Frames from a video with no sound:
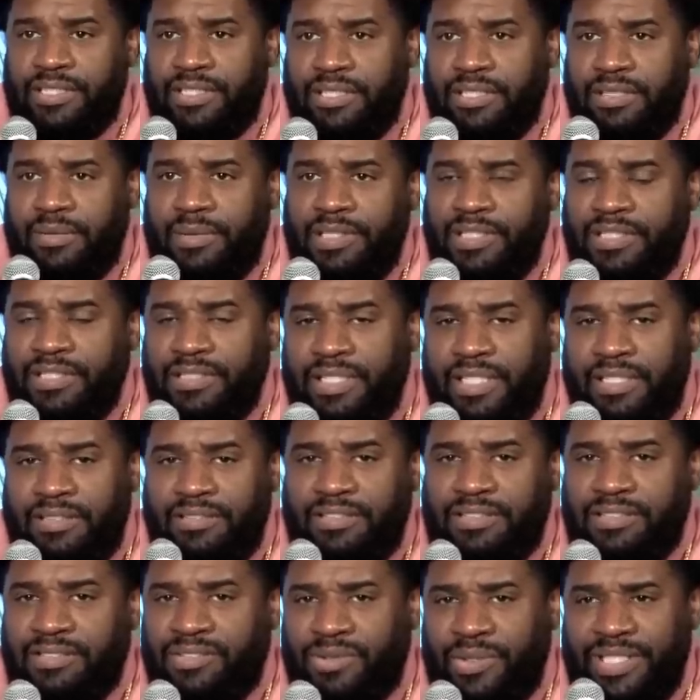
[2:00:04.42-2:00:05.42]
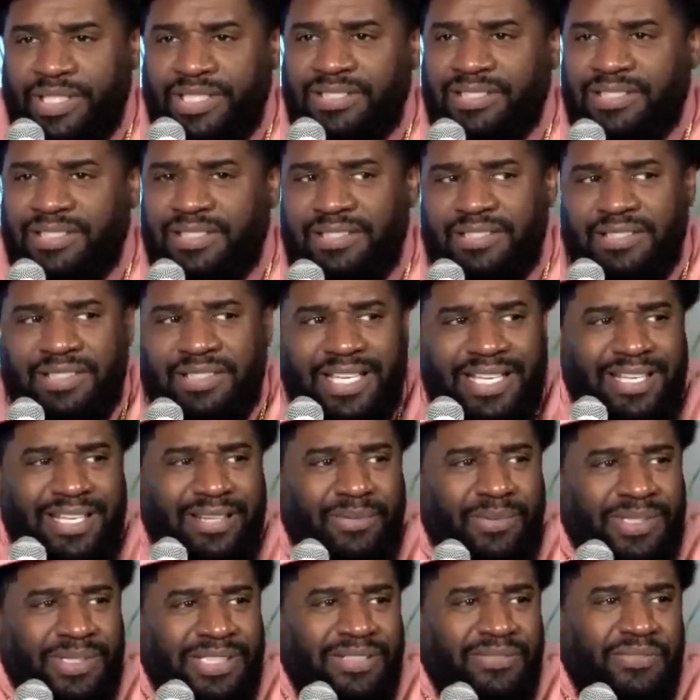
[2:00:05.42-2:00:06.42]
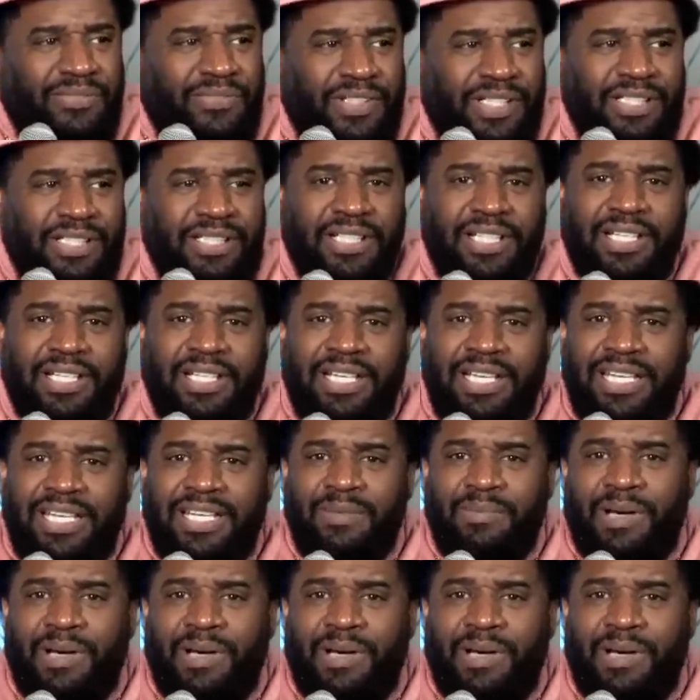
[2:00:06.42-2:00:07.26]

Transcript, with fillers: Drinks and I mean drinks and man, what the fuck?